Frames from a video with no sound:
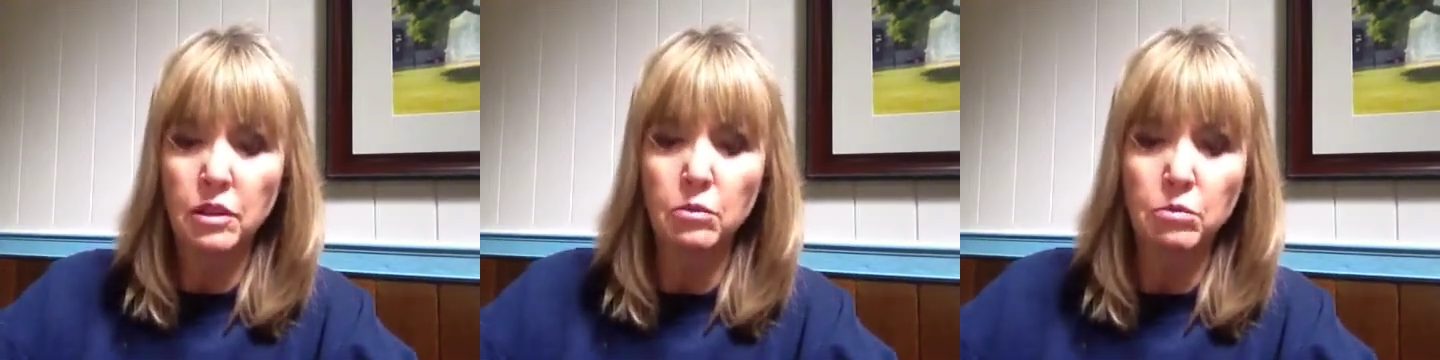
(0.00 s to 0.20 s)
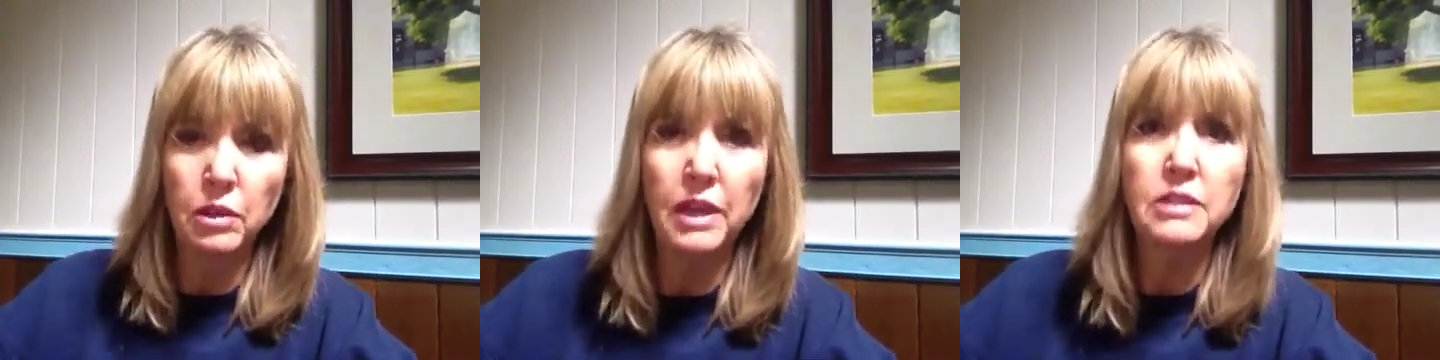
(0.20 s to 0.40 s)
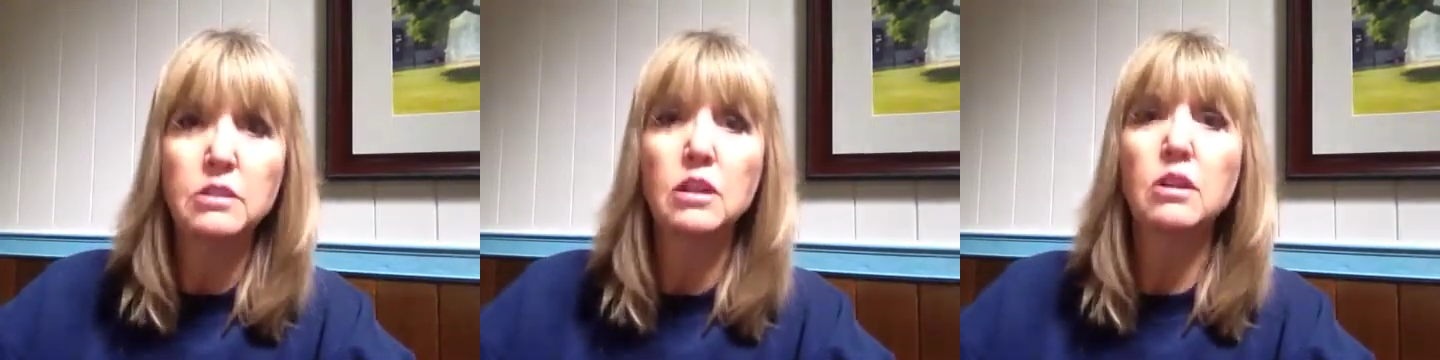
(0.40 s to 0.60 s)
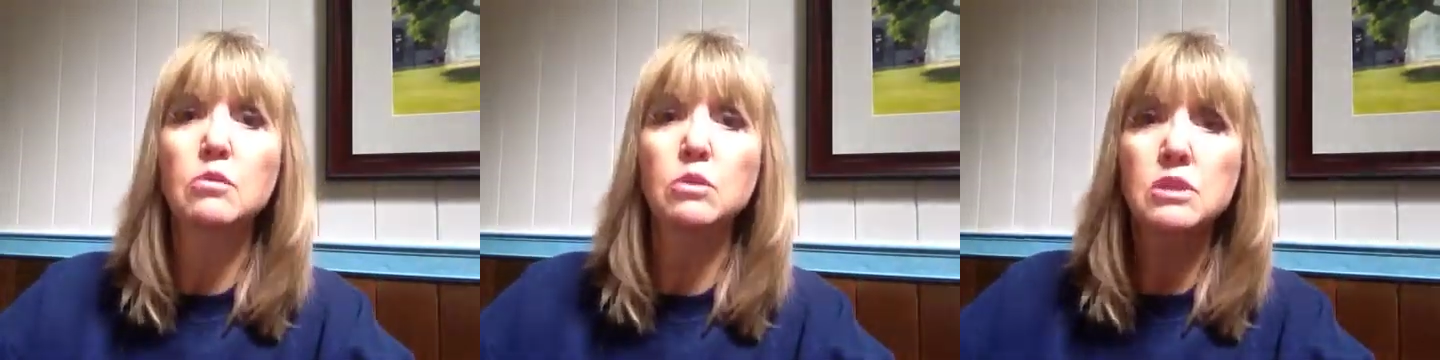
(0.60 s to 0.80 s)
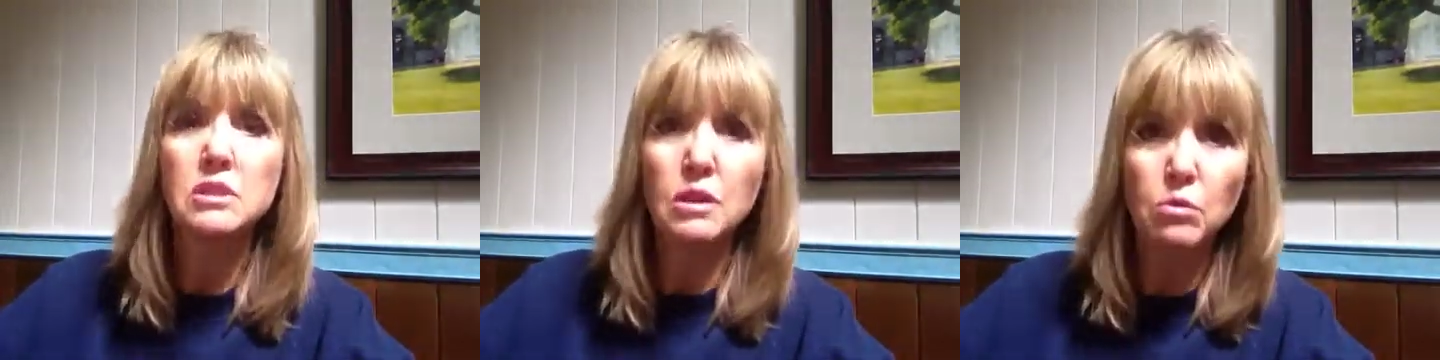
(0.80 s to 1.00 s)
black dog on
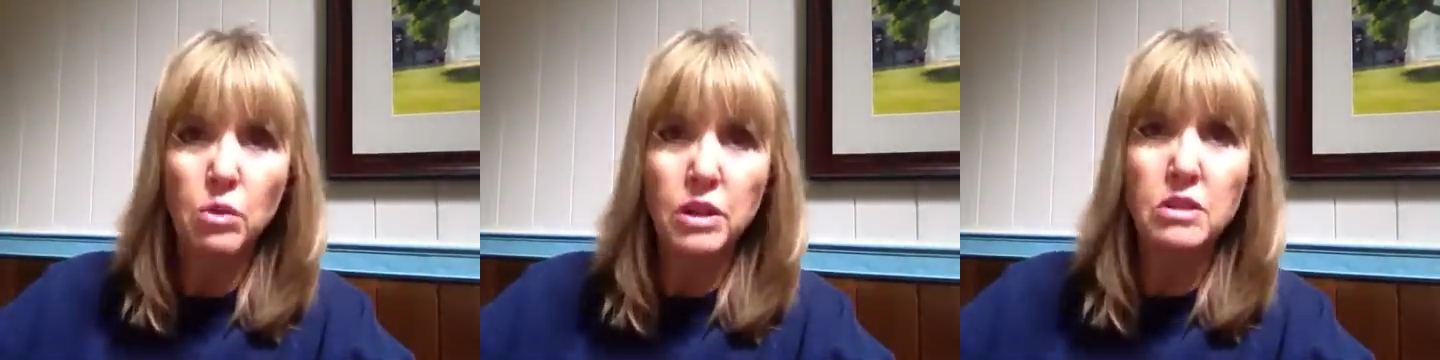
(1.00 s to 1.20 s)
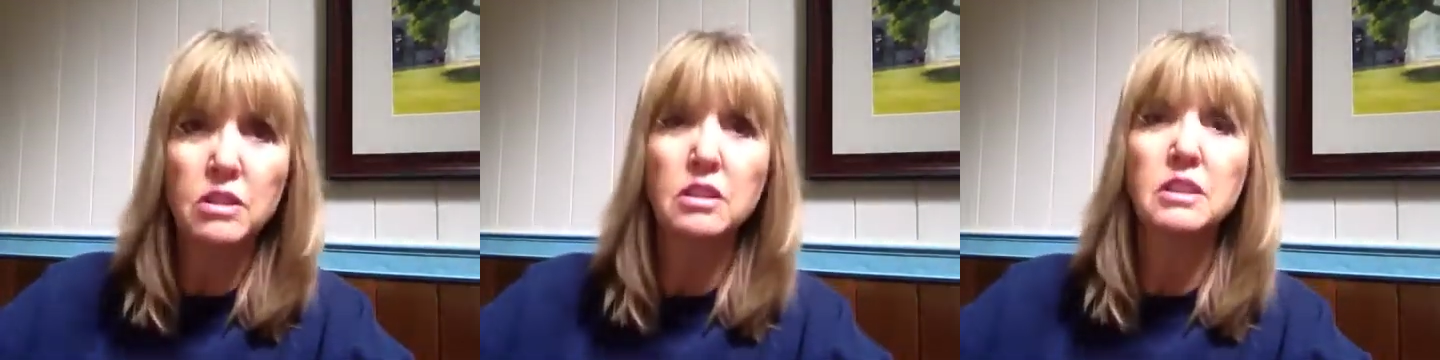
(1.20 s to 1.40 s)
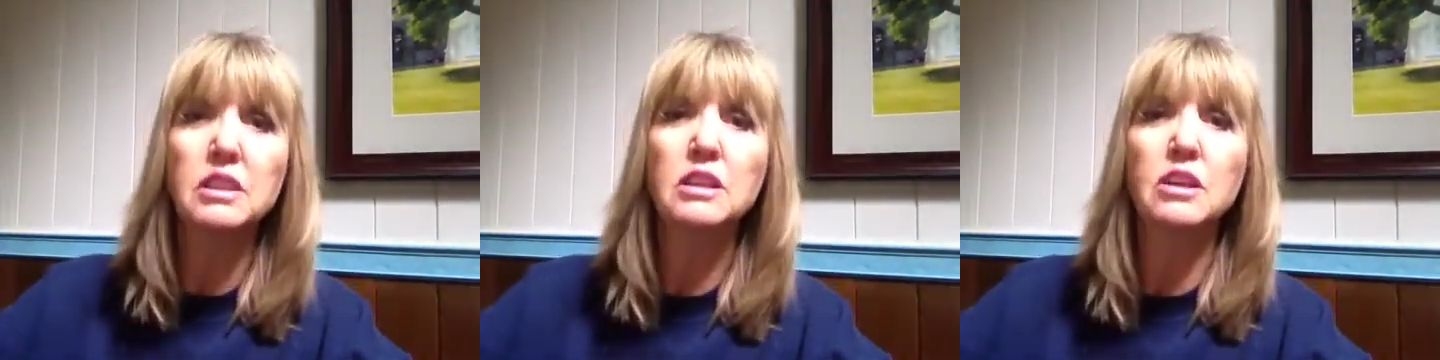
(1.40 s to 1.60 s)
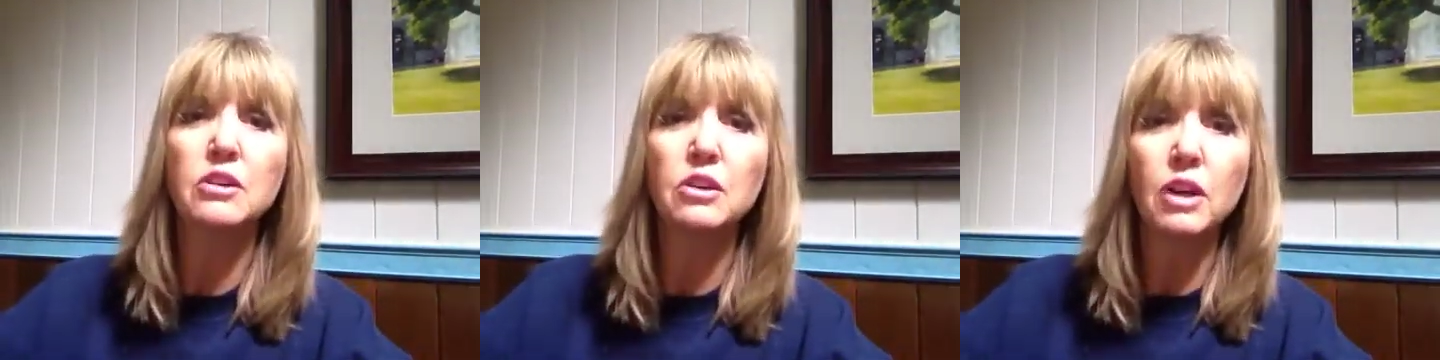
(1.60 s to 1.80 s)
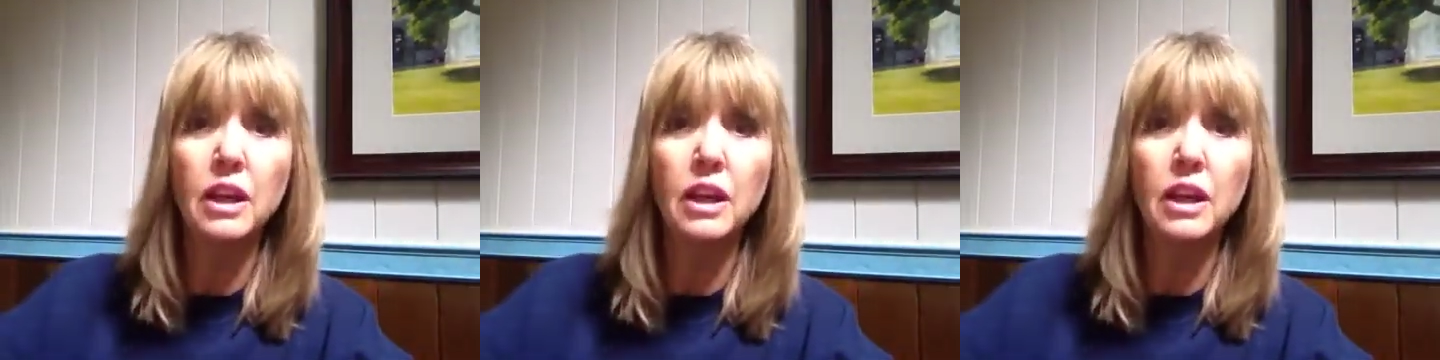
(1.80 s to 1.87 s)
one side, white dog on the other,